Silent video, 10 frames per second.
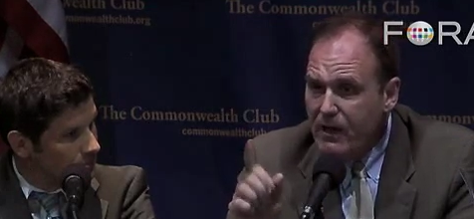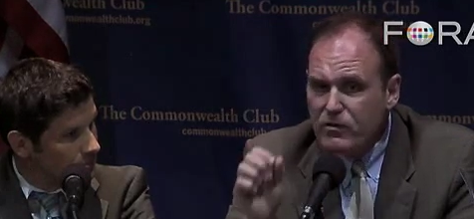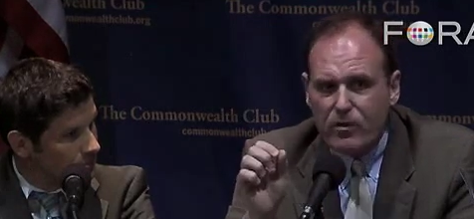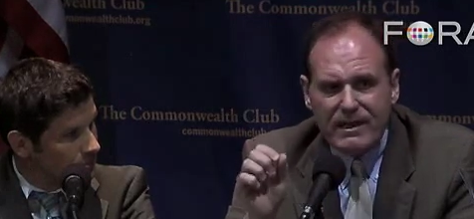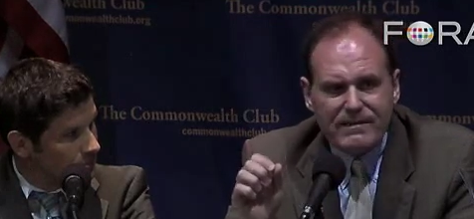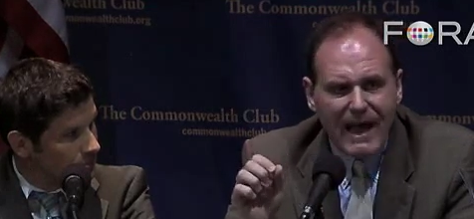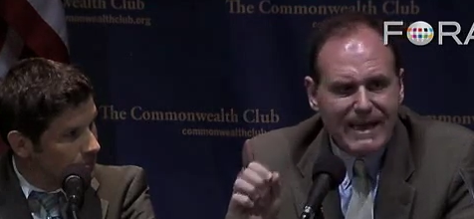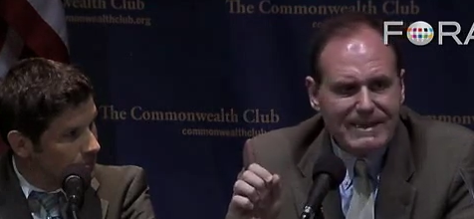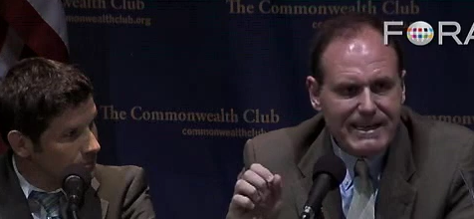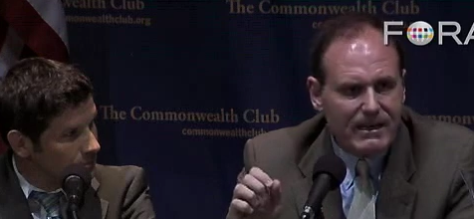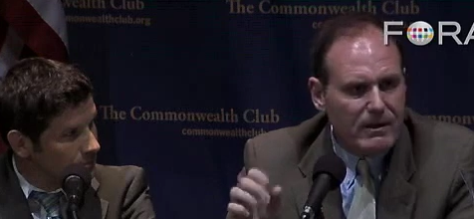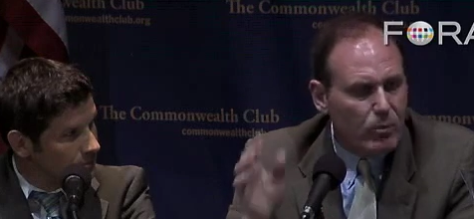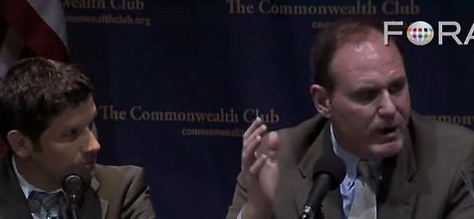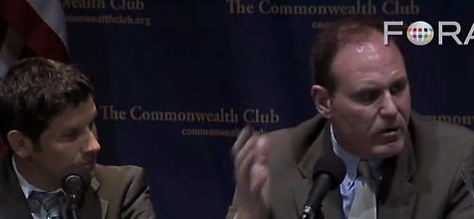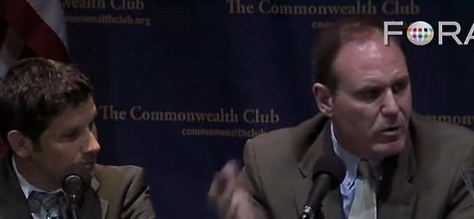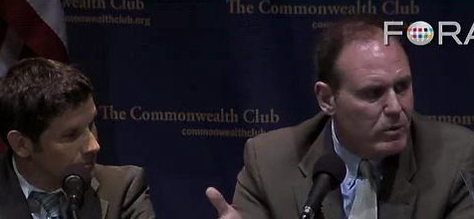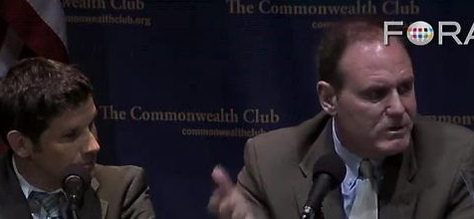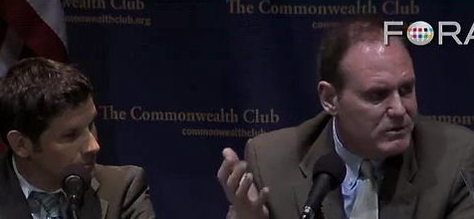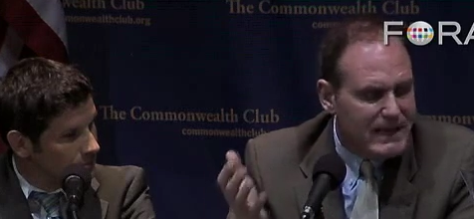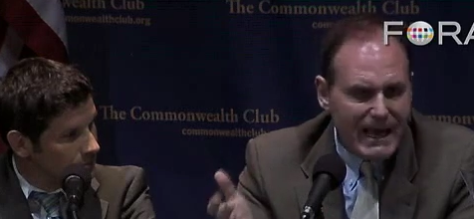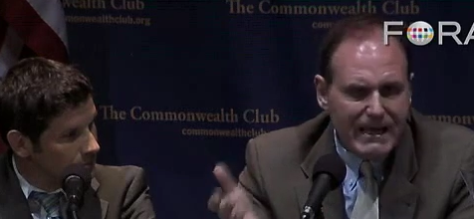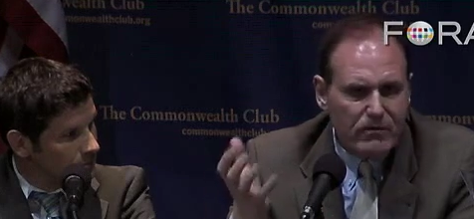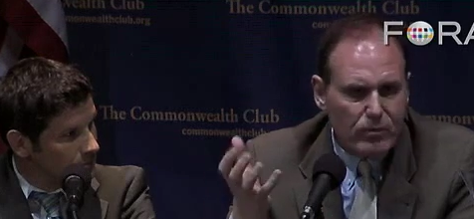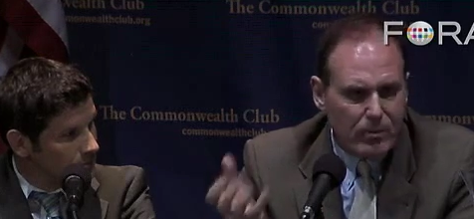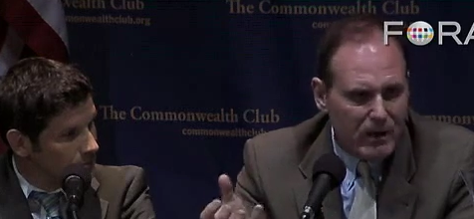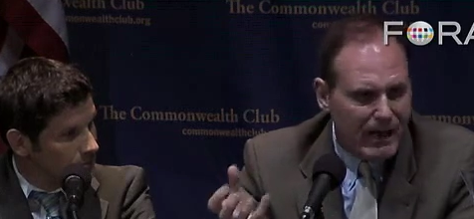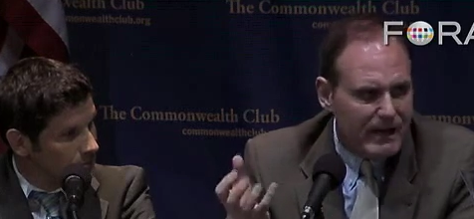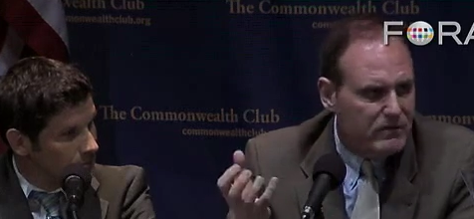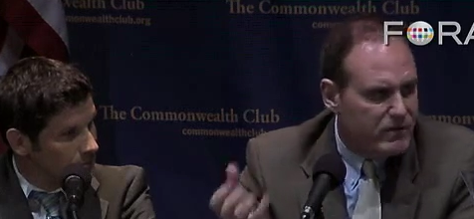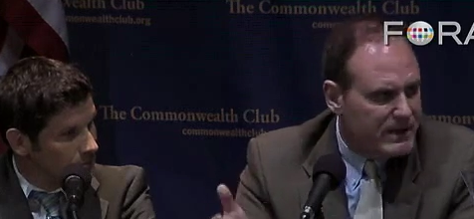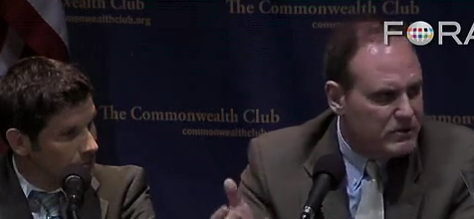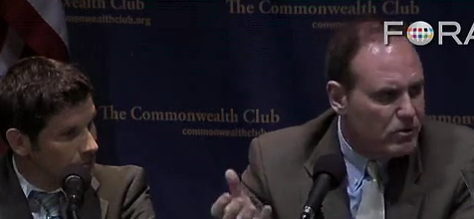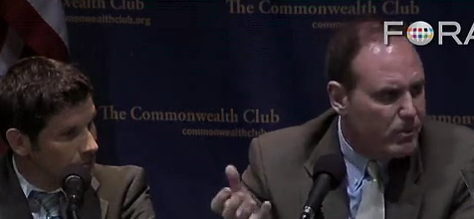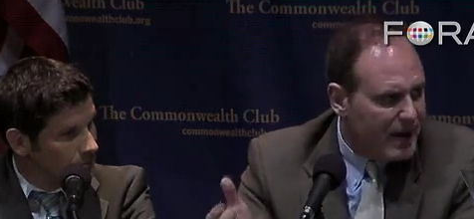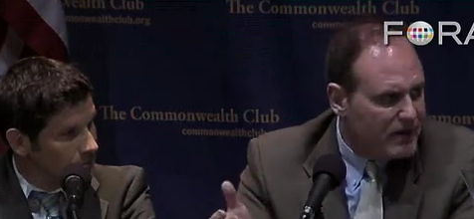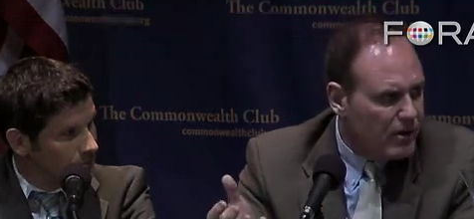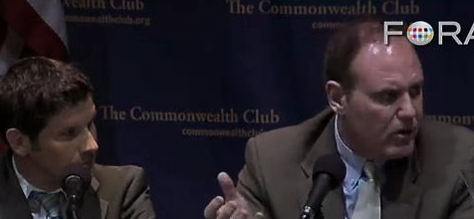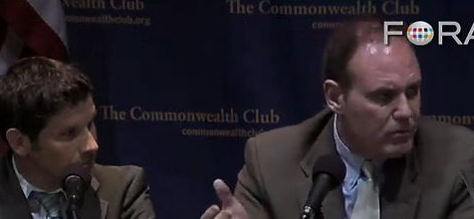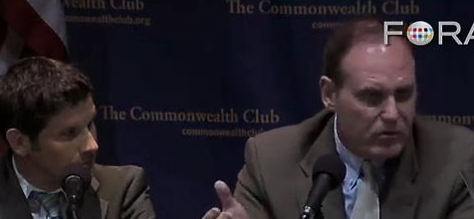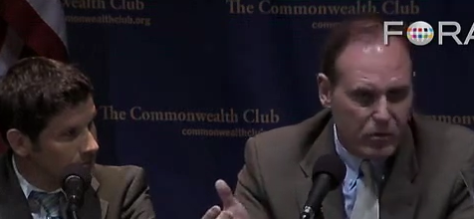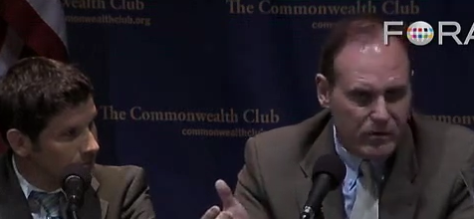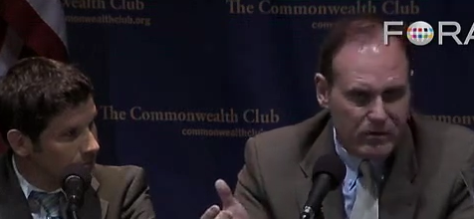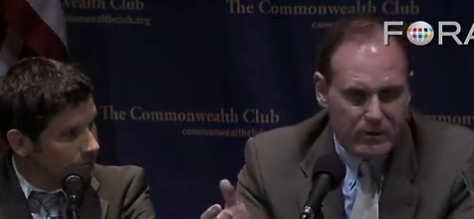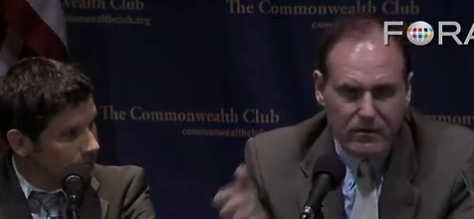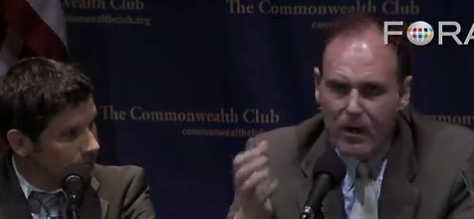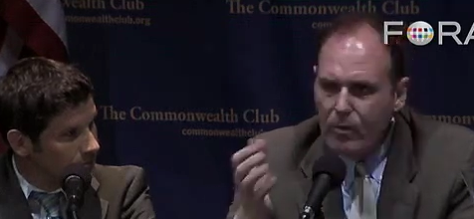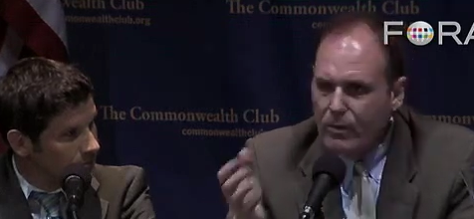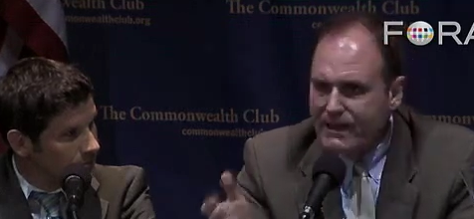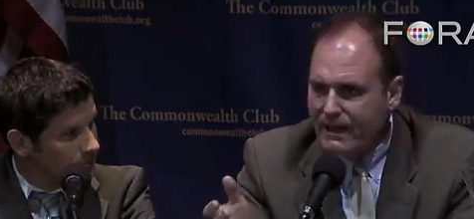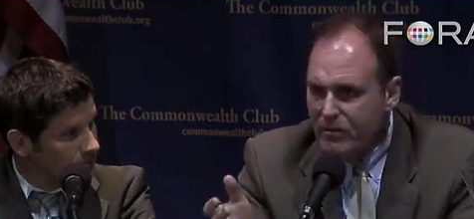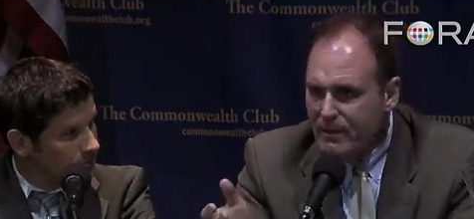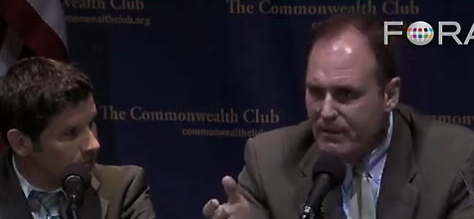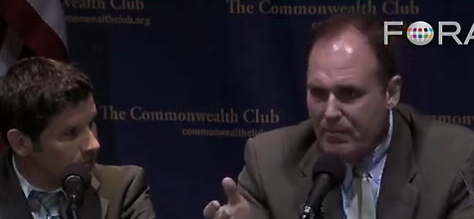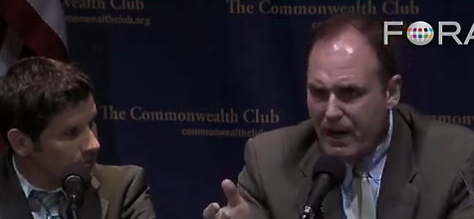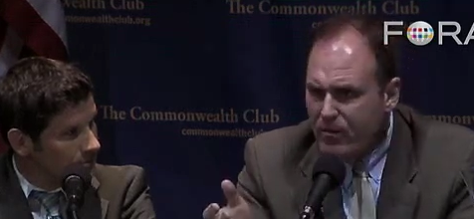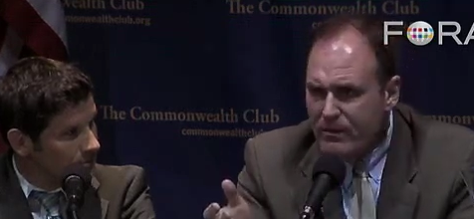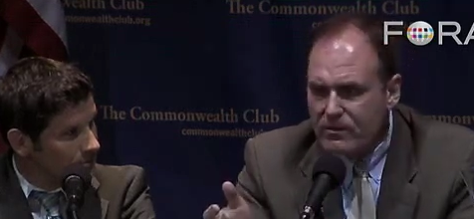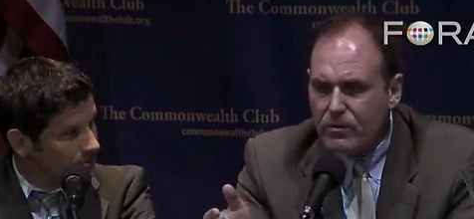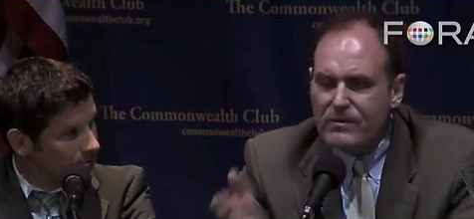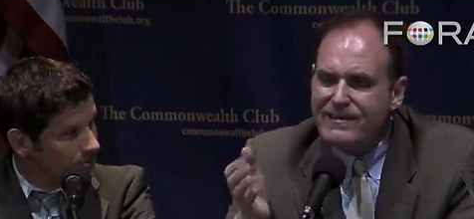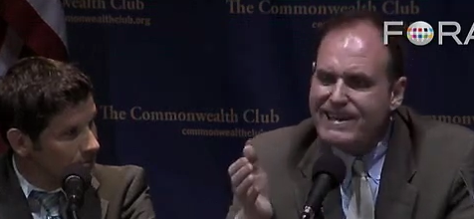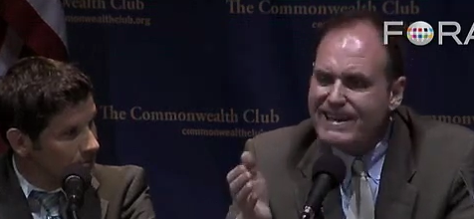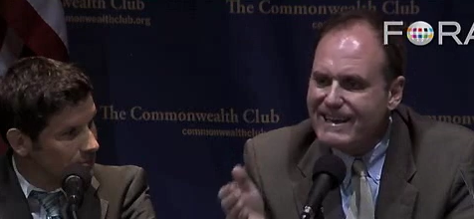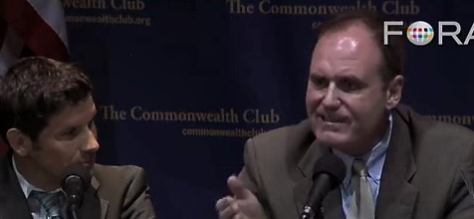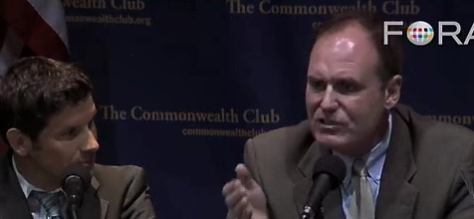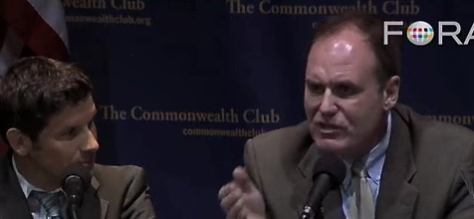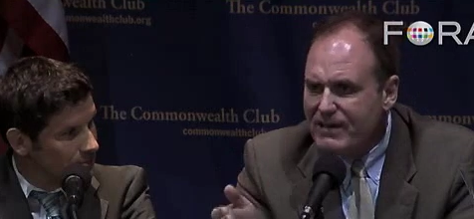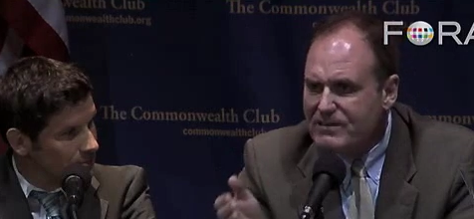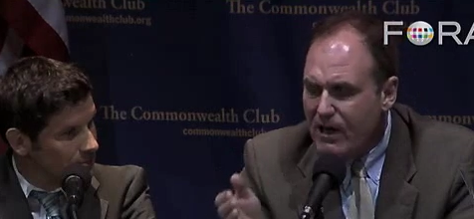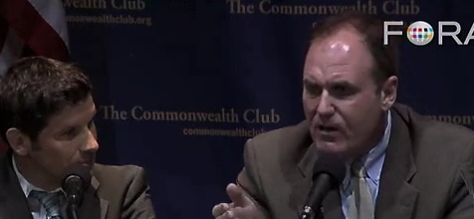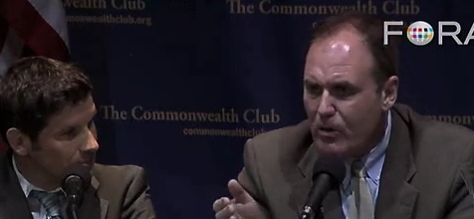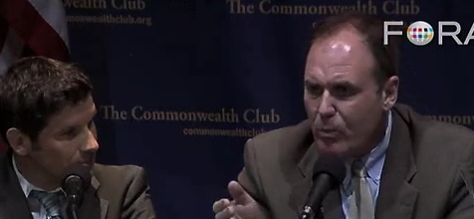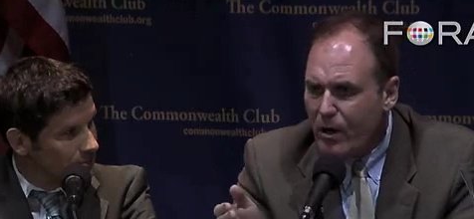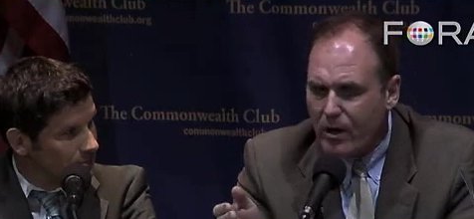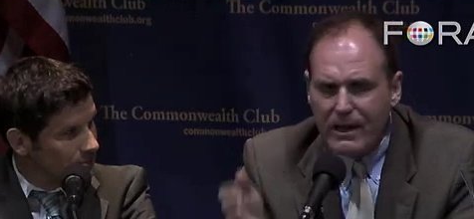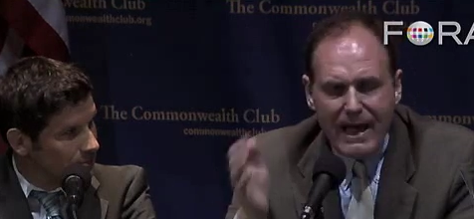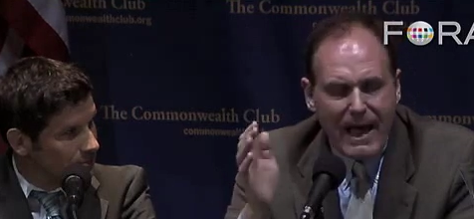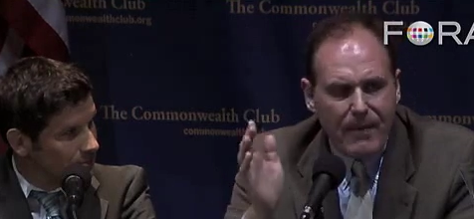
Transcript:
Speaker 1: So this idea that we are going to take and replace traditional baseload sources with intermittent power resources is just not going to work.